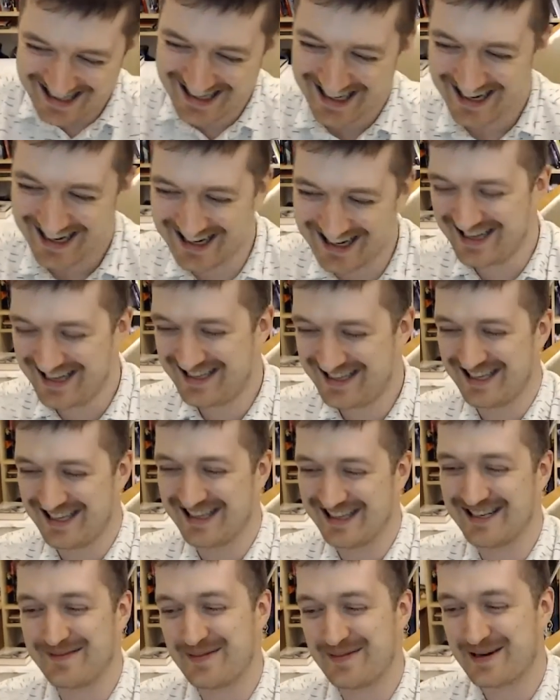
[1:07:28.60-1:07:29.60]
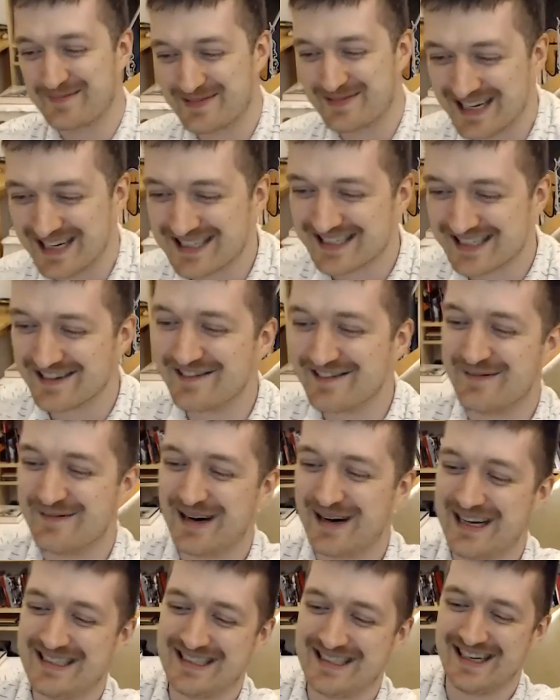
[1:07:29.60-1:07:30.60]
It's a little bit obsessive,
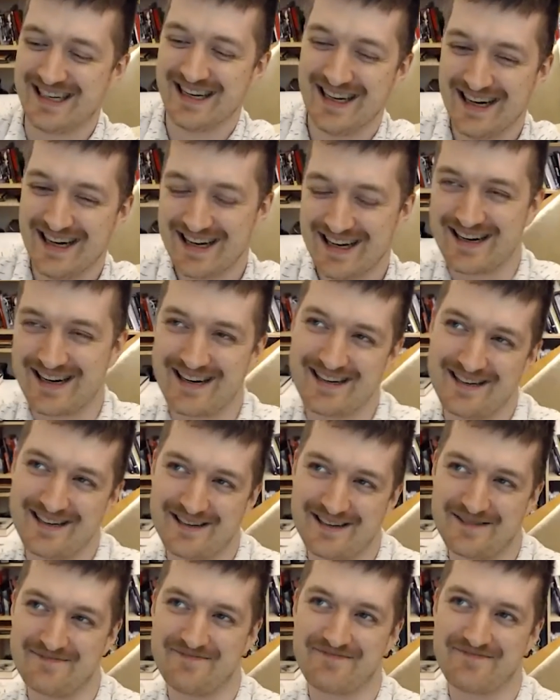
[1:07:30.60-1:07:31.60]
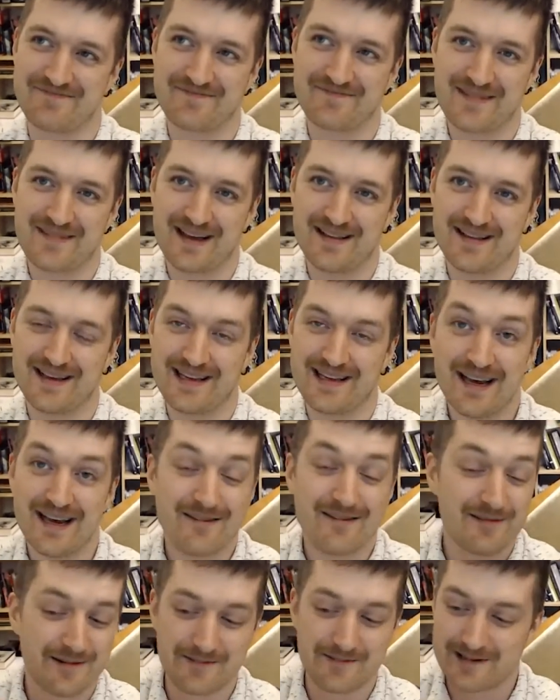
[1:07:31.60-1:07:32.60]
but like, yeah,
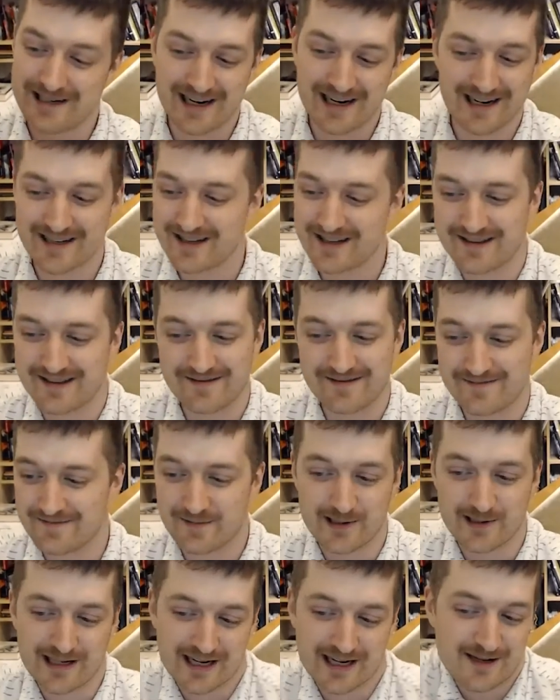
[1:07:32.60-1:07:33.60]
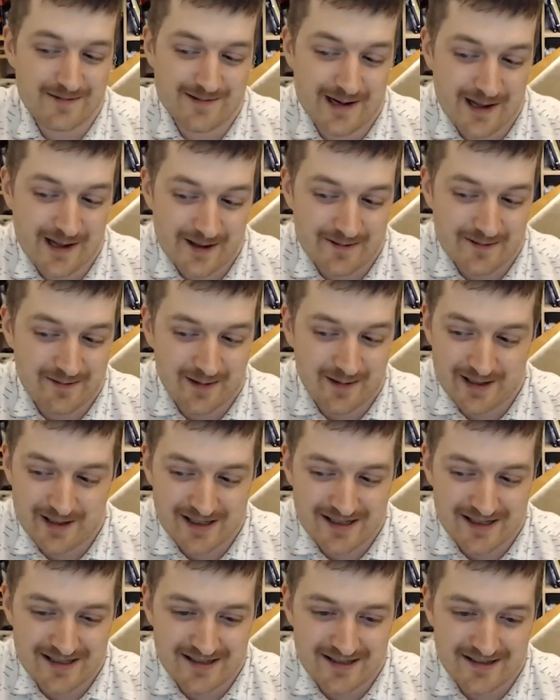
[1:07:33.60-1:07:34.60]
we're kind of one of the worst
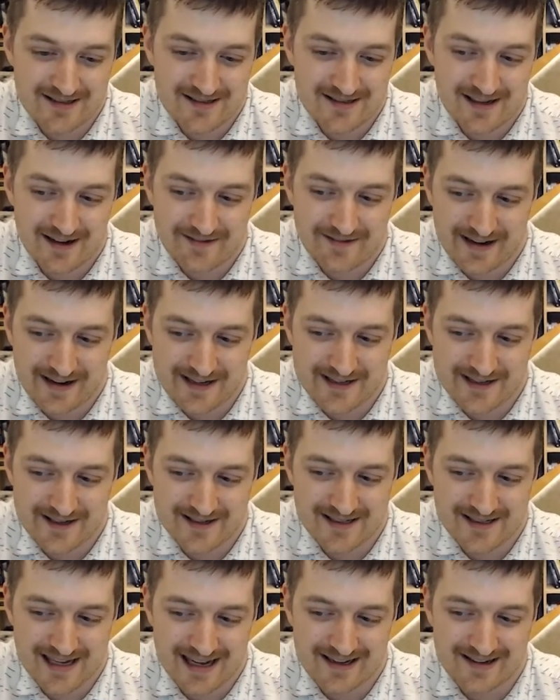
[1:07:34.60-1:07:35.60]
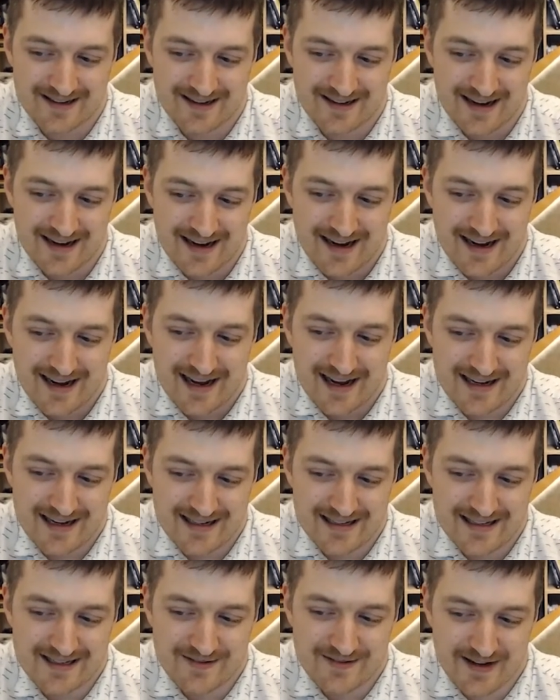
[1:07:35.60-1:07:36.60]
offenders. And it's
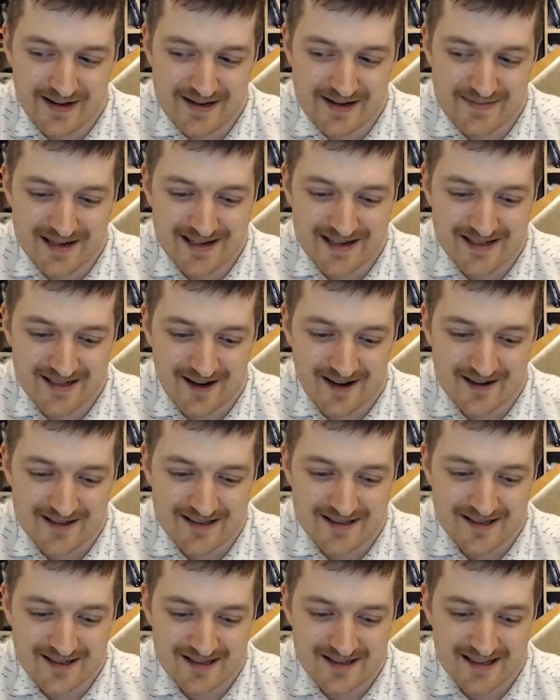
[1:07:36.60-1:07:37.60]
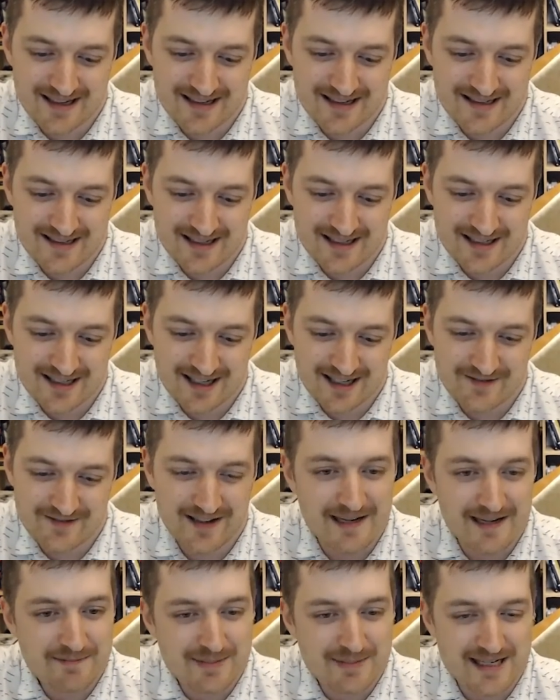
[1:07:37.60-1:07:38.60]
funny because artists are like such kind of
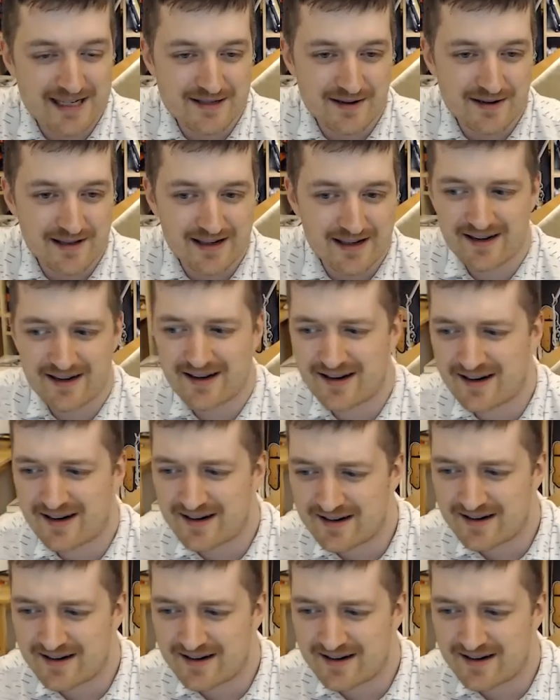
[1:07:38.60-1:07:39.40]
hippies. We're like, oh,